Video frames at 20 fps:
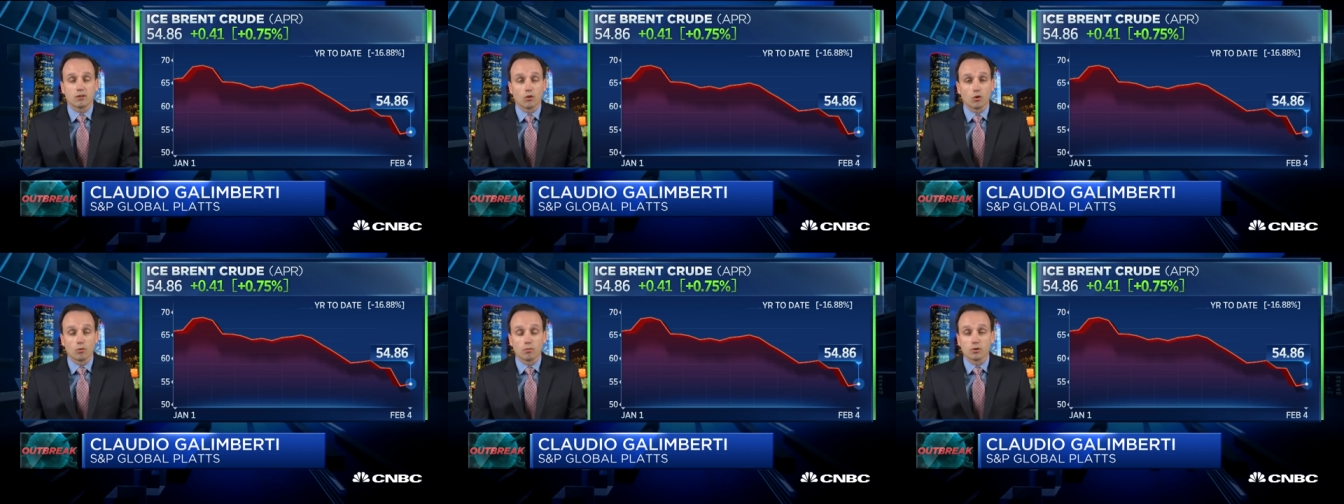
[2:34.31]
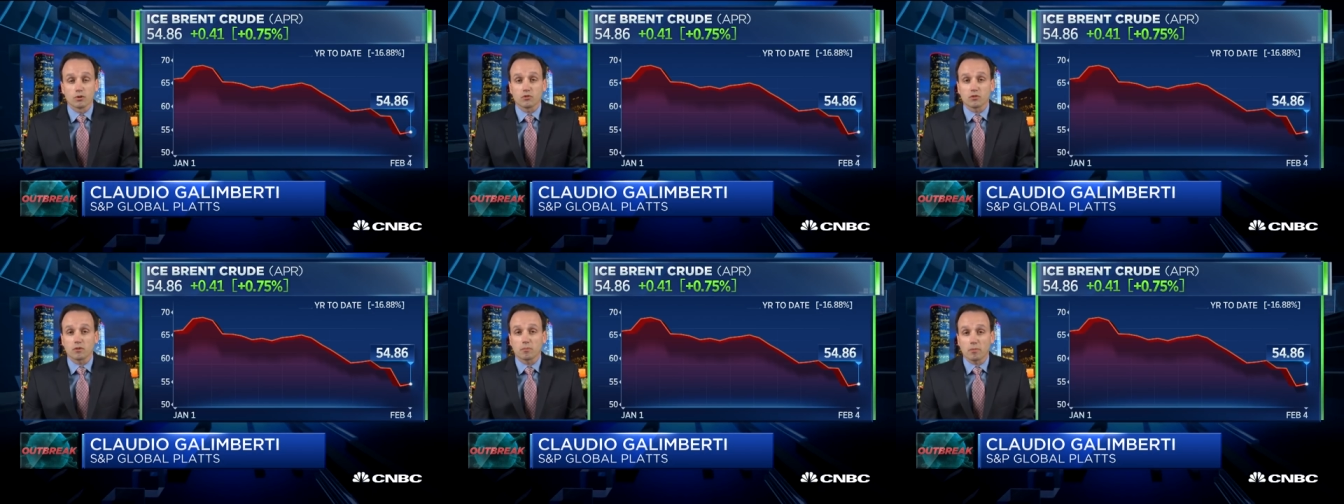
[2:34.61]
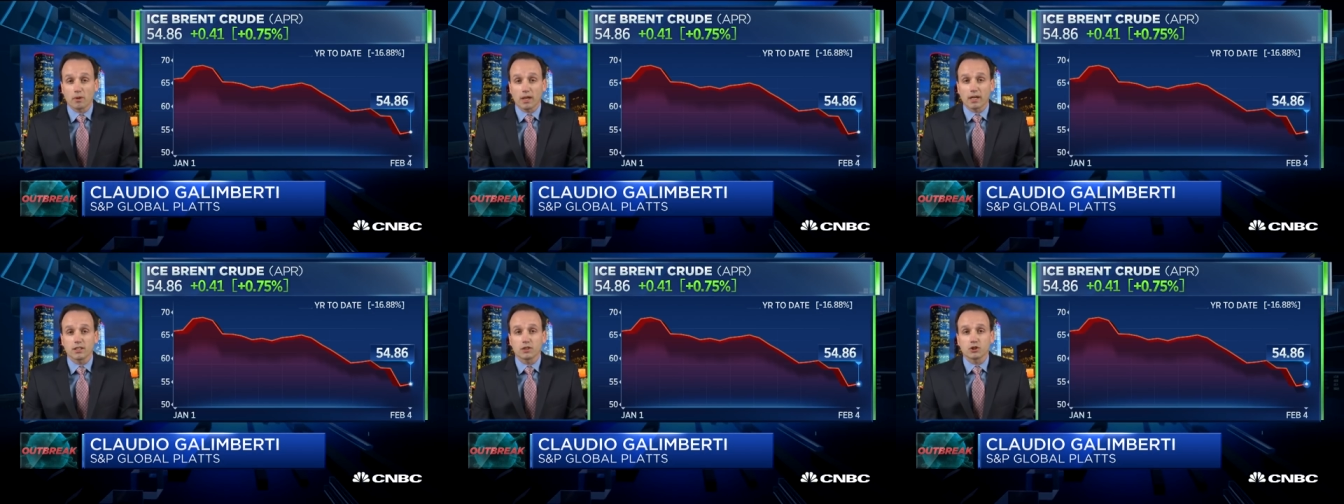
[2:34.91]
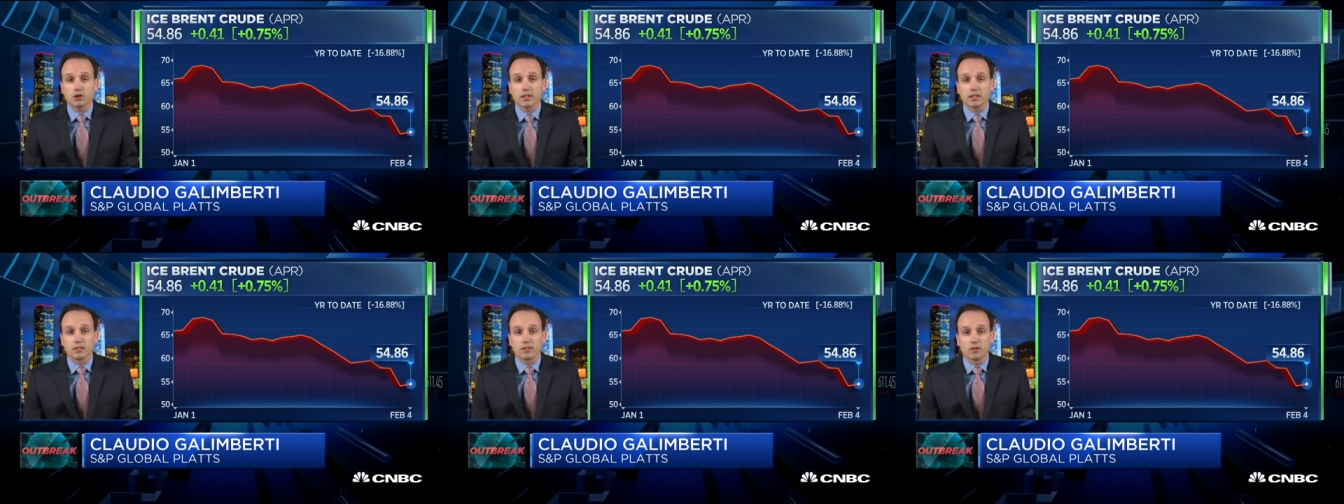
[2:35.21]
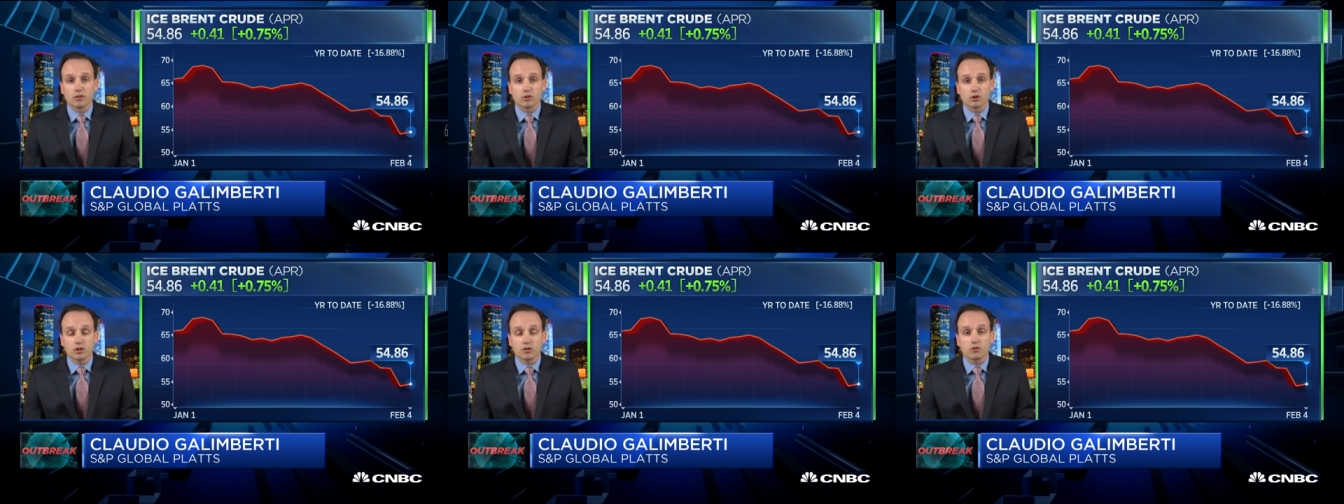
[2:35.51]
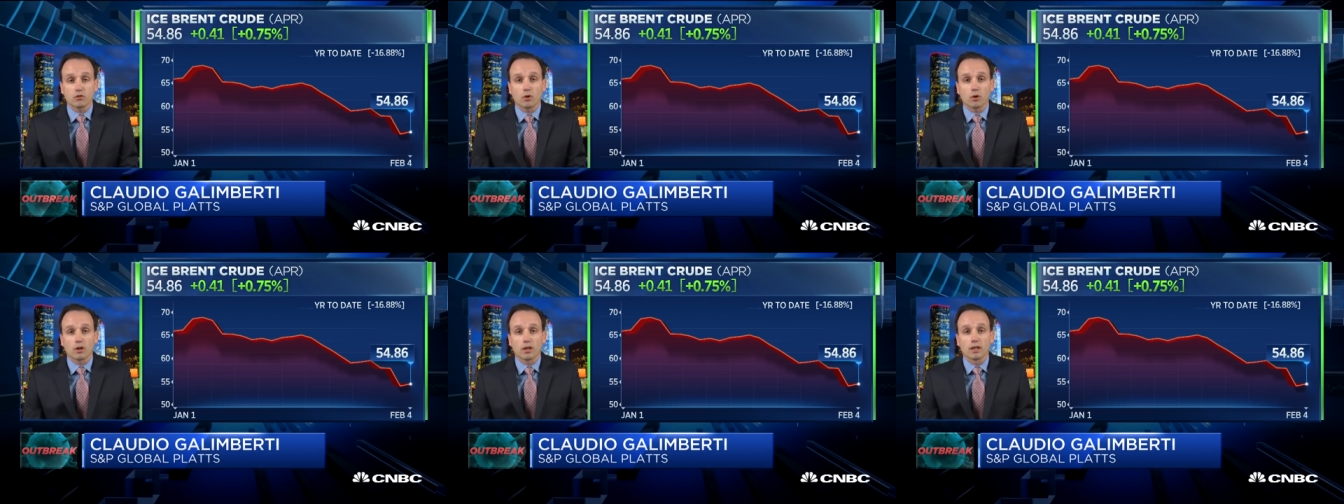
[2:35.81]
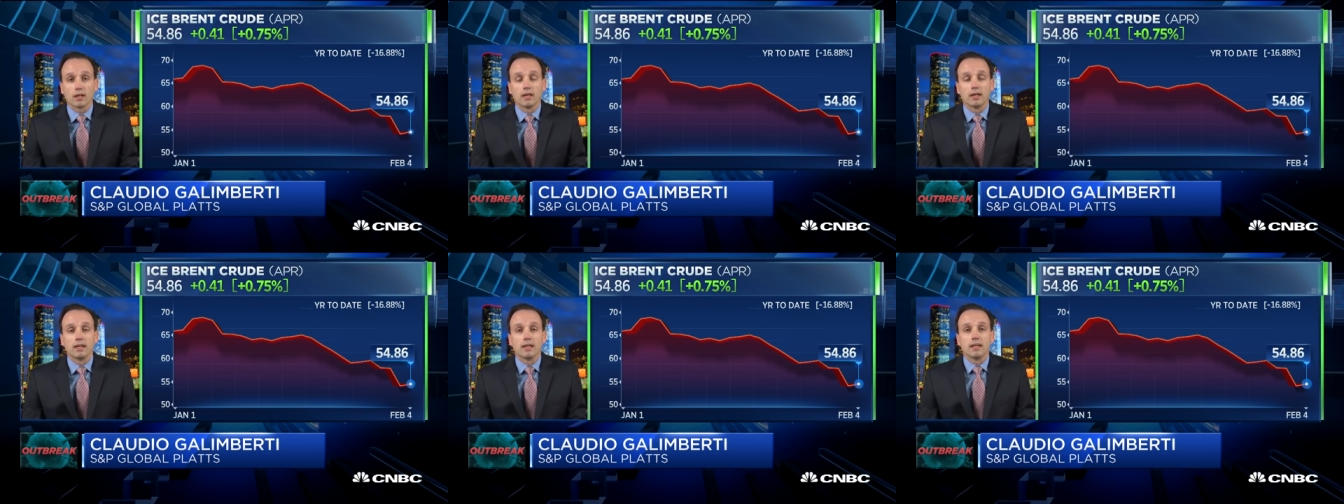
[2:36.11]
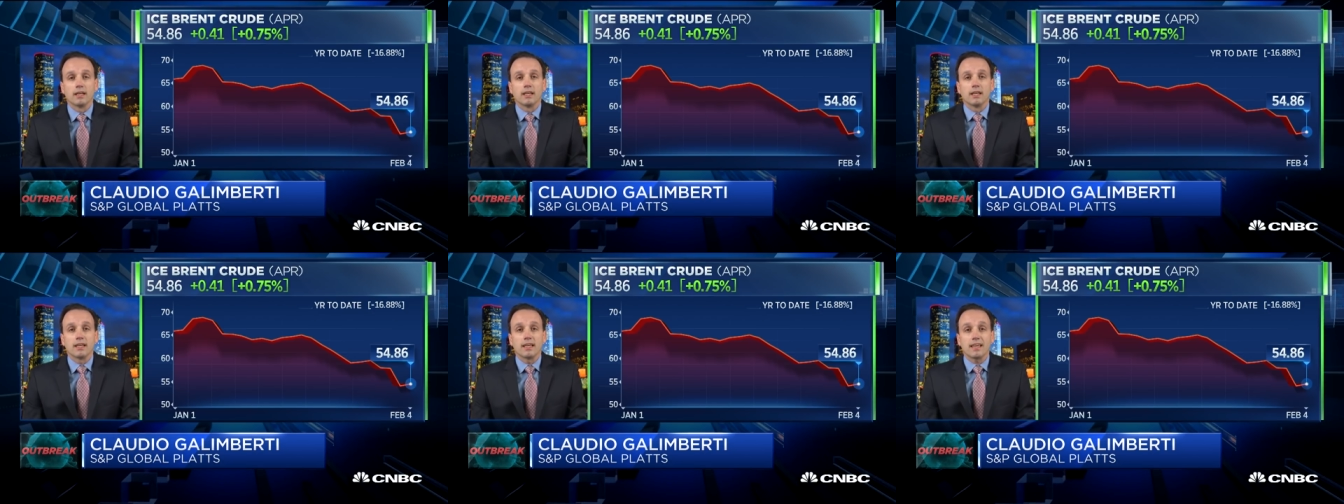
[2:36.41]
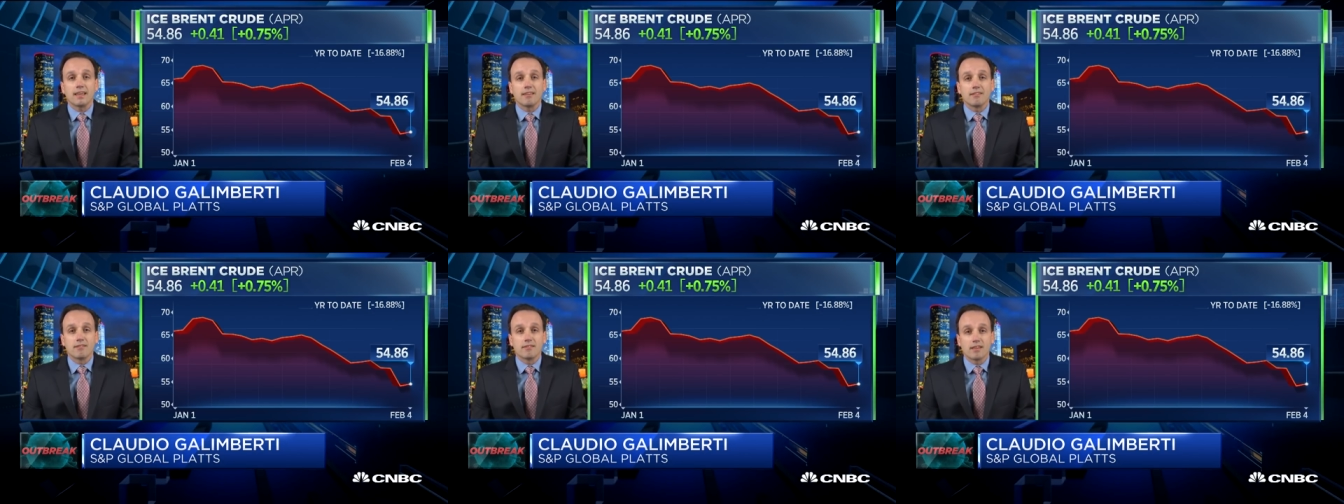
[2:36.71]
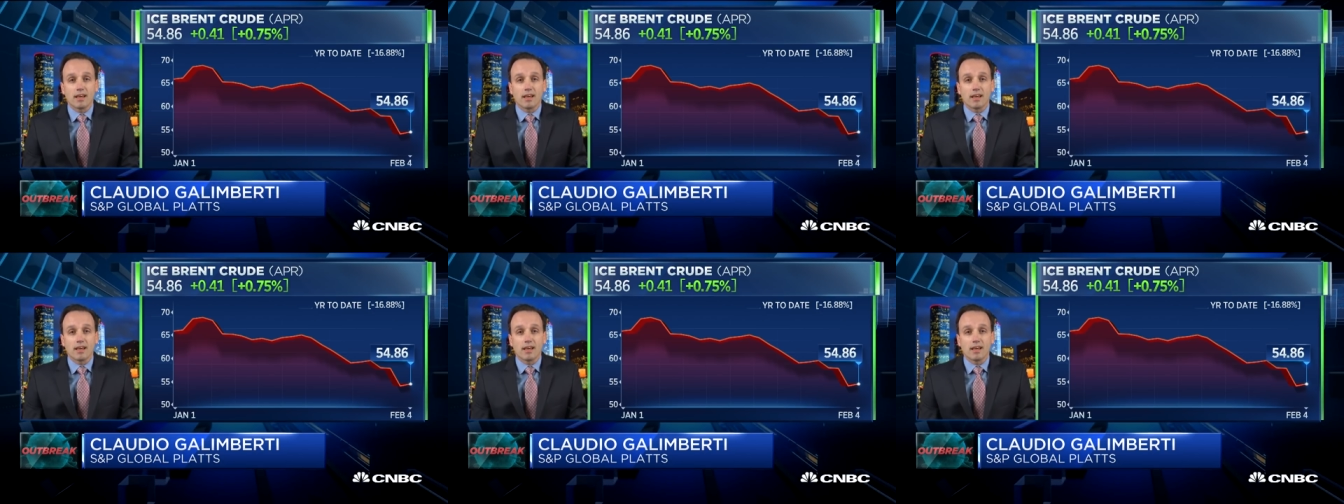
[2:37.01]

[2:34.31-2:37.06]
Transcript: global supply chain, not just oil. If